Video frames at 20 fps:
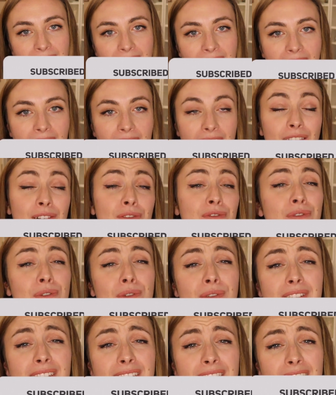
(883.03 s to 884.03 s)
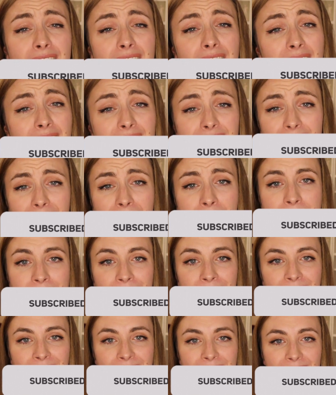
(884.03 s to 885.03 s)
and I look forward to seeing you next time.
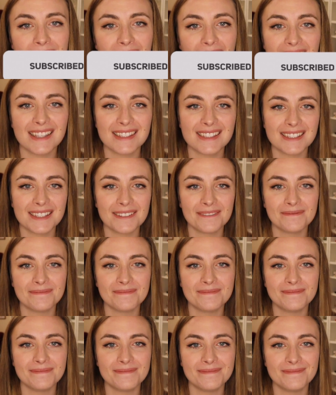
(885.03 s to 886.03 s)
Thanks!